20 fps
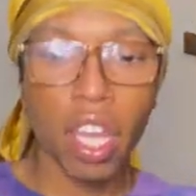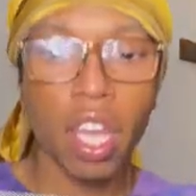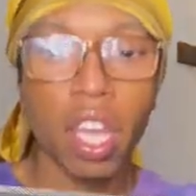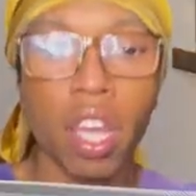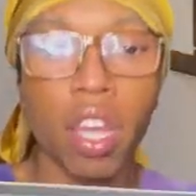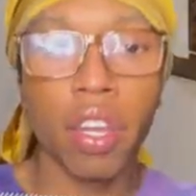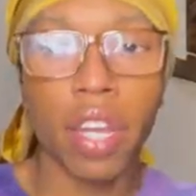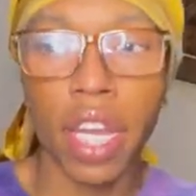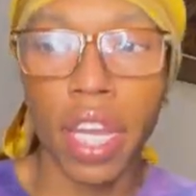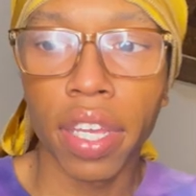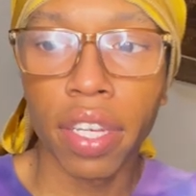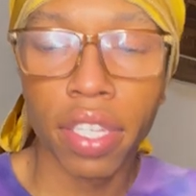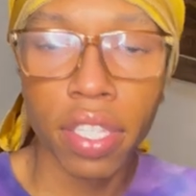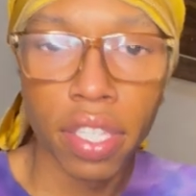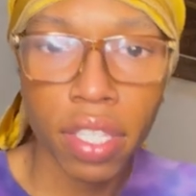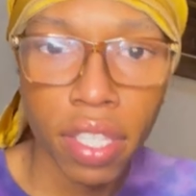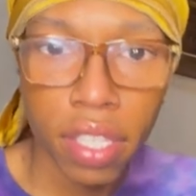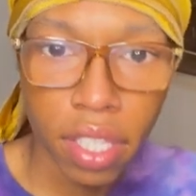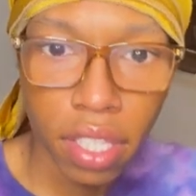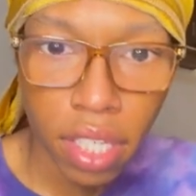Okay,
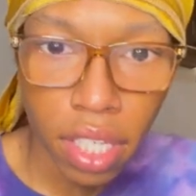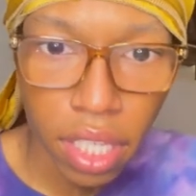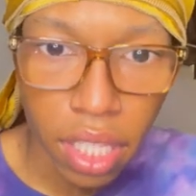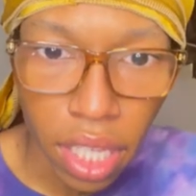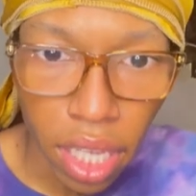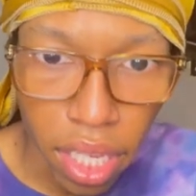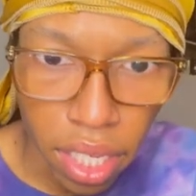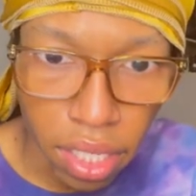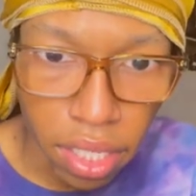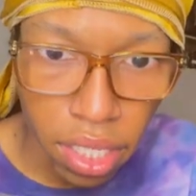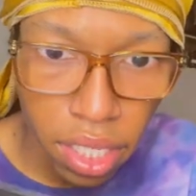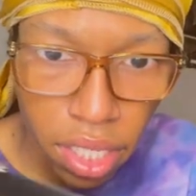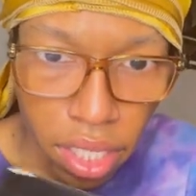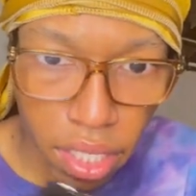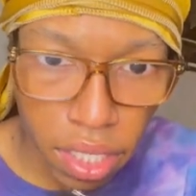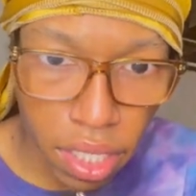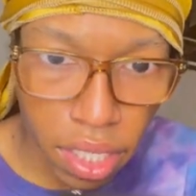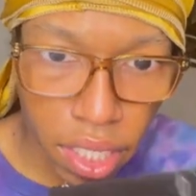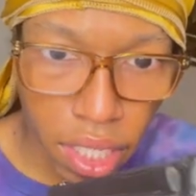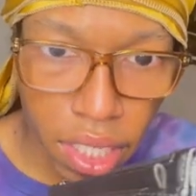look at that.
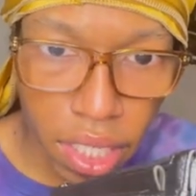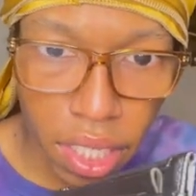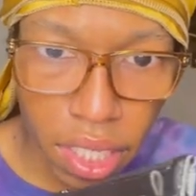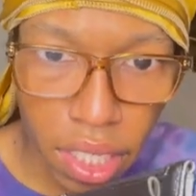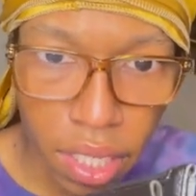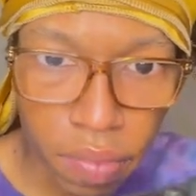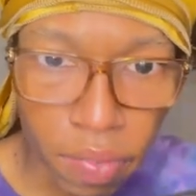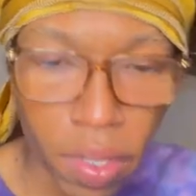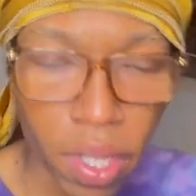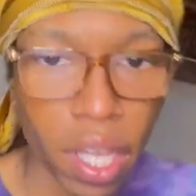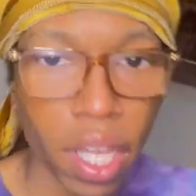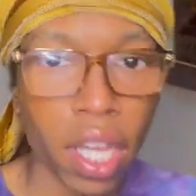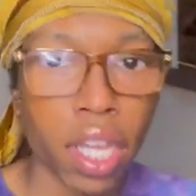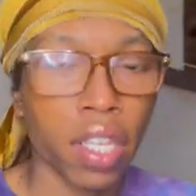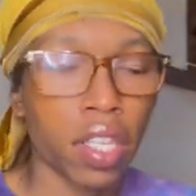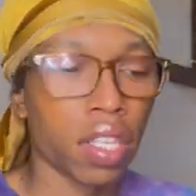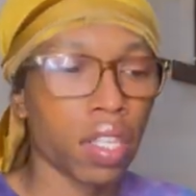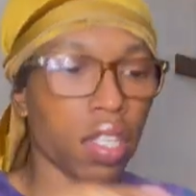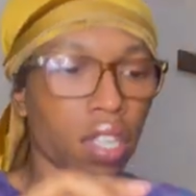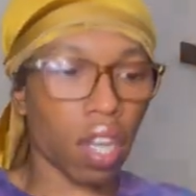Easy.
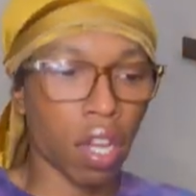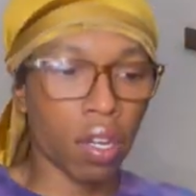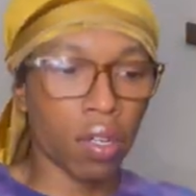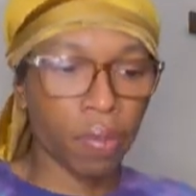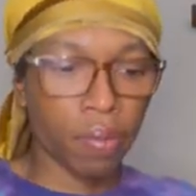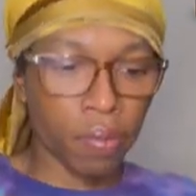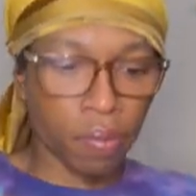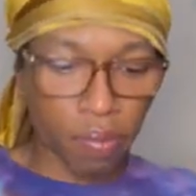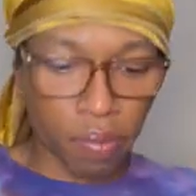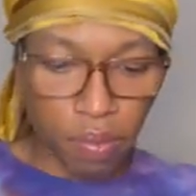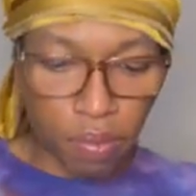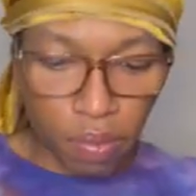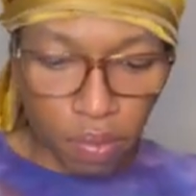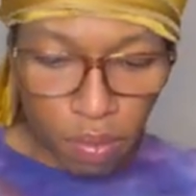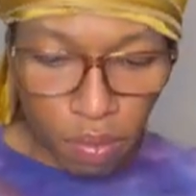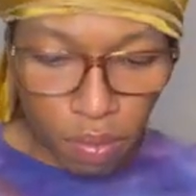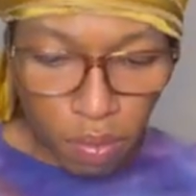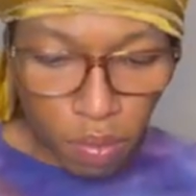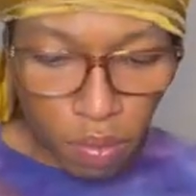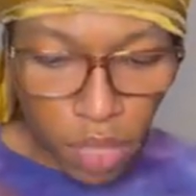So,
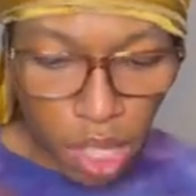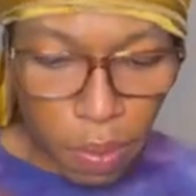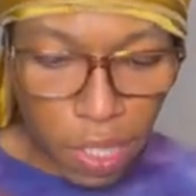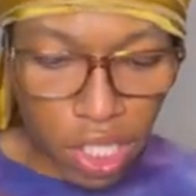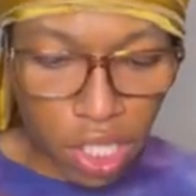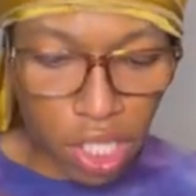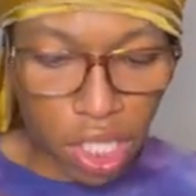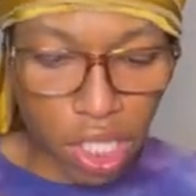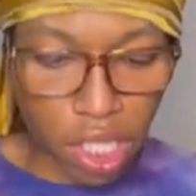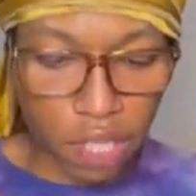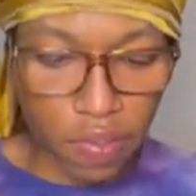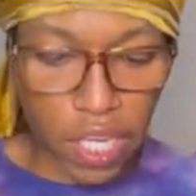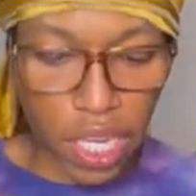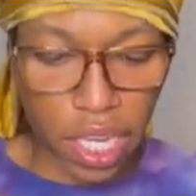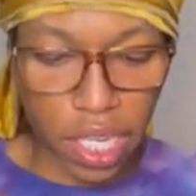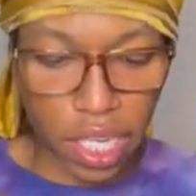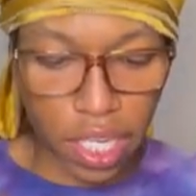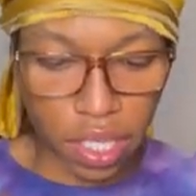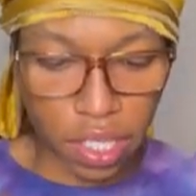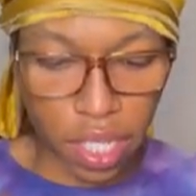I'm actually going to leave that
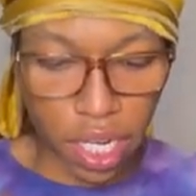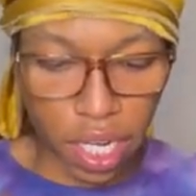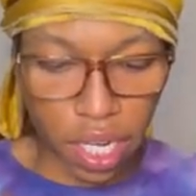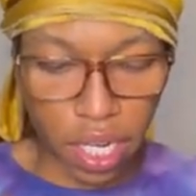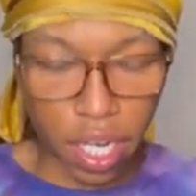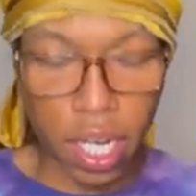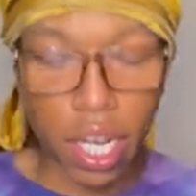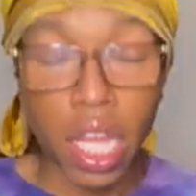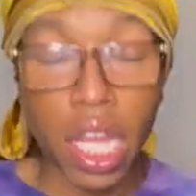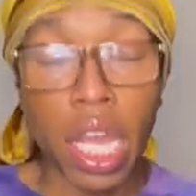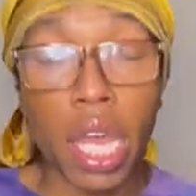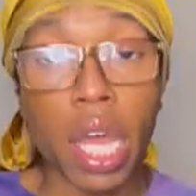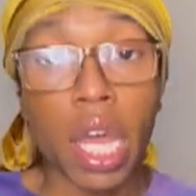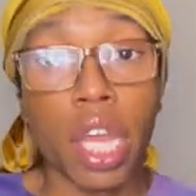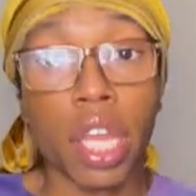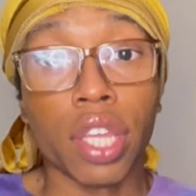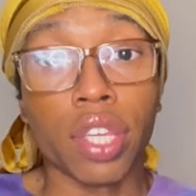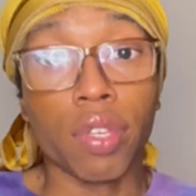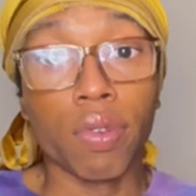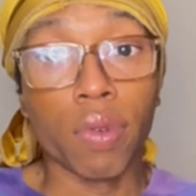here, there.
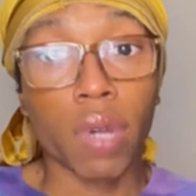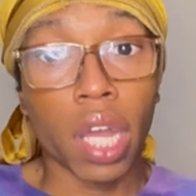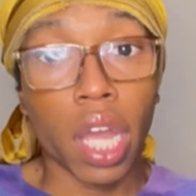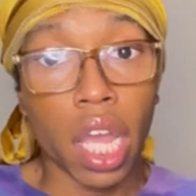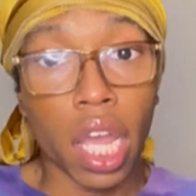You,